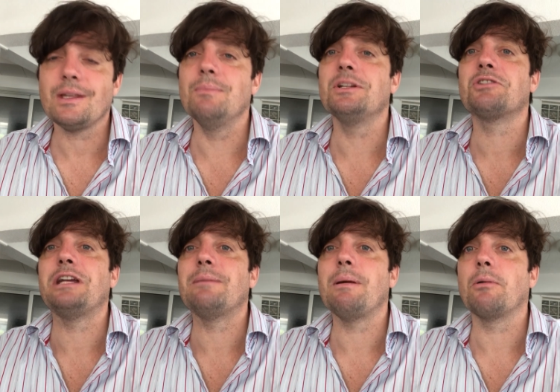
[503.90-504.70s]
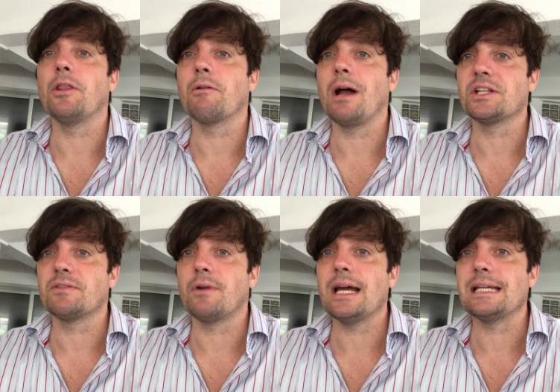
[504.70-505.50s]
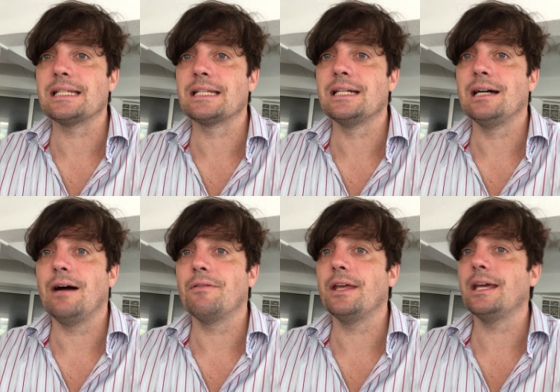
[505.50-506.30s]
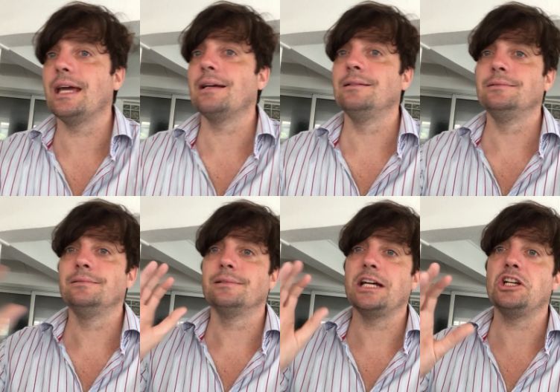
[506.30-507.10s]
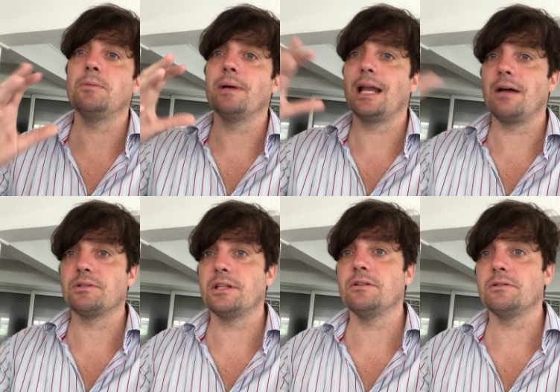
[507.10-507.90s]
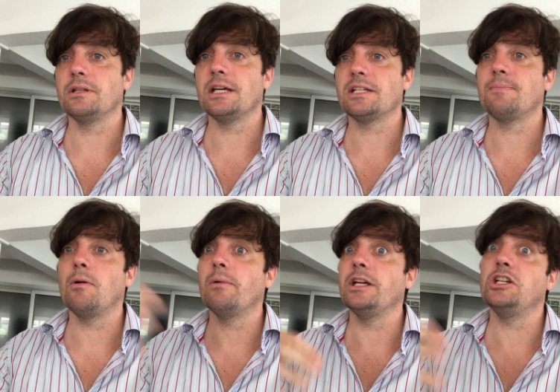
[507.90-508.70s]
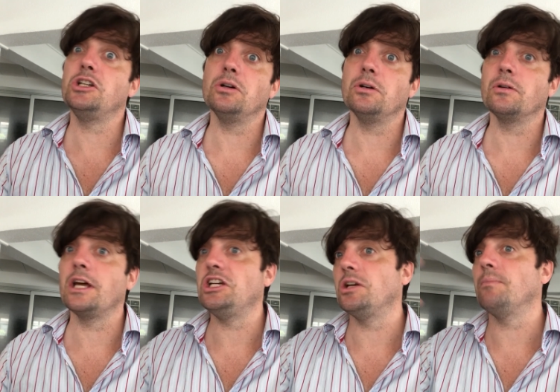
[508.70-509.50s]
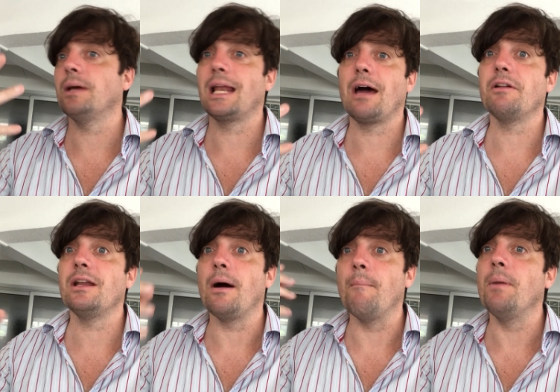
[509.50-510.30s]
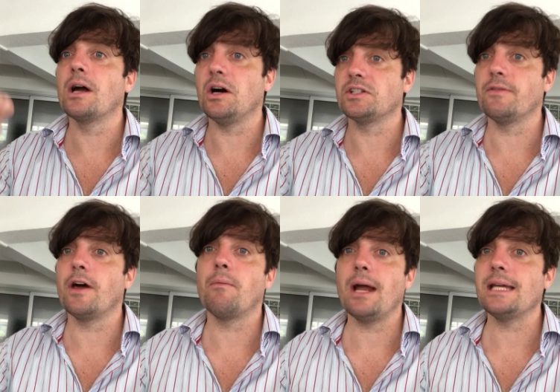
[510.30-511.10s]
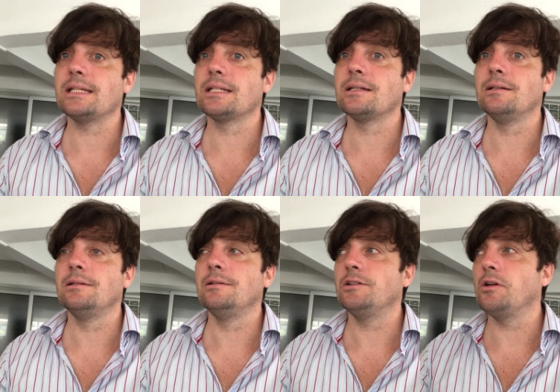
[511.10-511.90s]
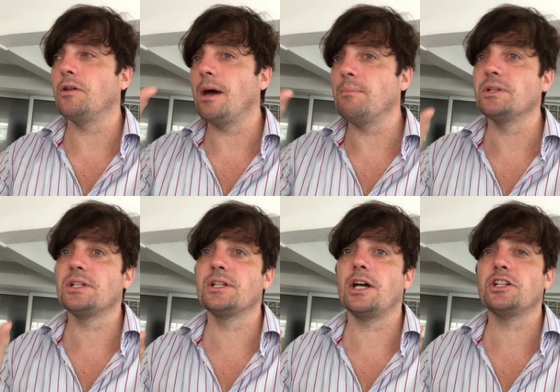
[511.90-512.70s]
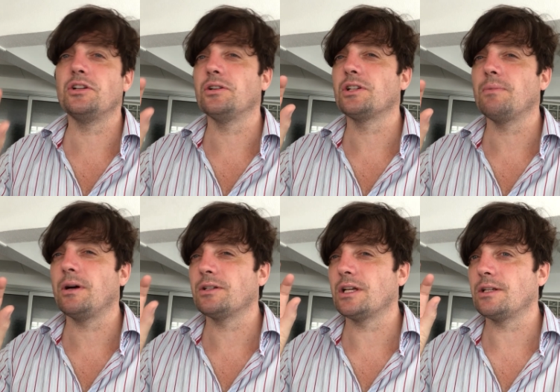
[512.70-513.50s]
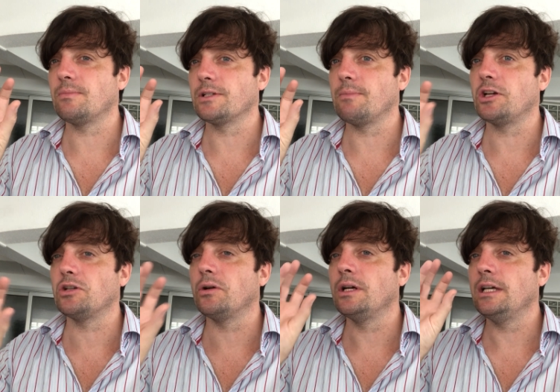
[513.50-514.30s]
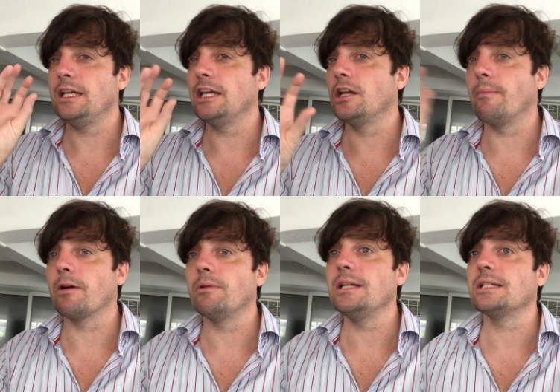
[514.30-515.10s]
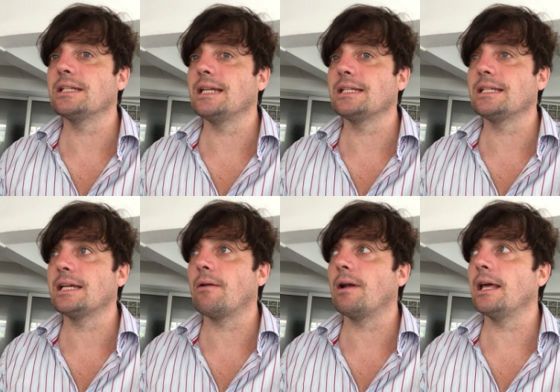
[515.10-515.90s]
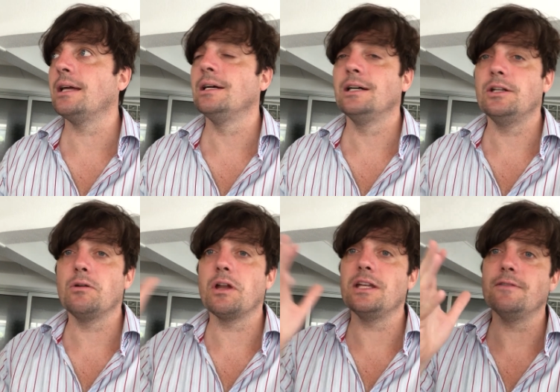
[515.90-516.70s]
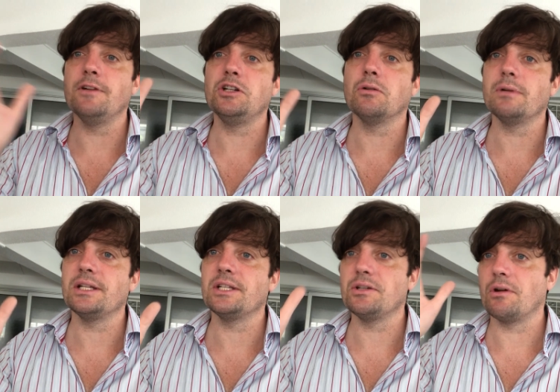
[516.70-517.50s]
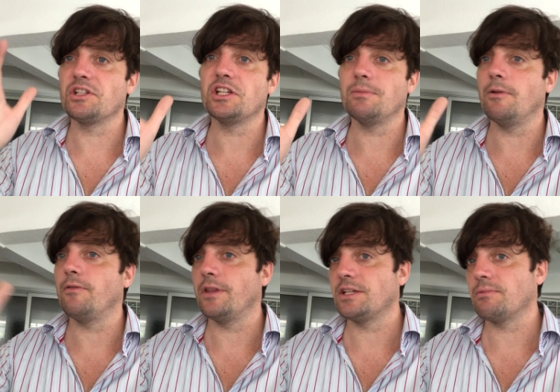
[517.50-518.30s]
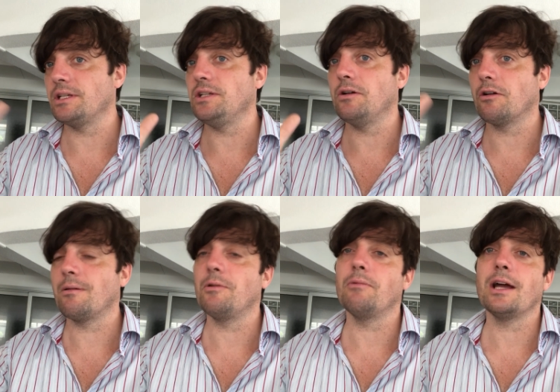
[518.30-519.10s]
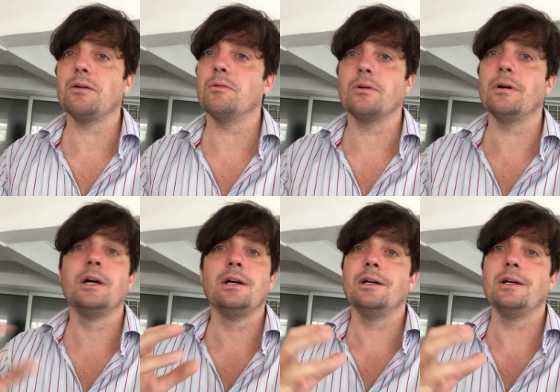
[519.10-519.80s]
mistreating people on the grounds of race, of thinking they shouldn't be allowed to do, do this, but we should, or they shouldn't be allowed in because of their race. Not numbers as such, so much, such, so much, not economic reasons necessarily, not individual reasons. You're unsuitable for this reason. You've got a criminal record, or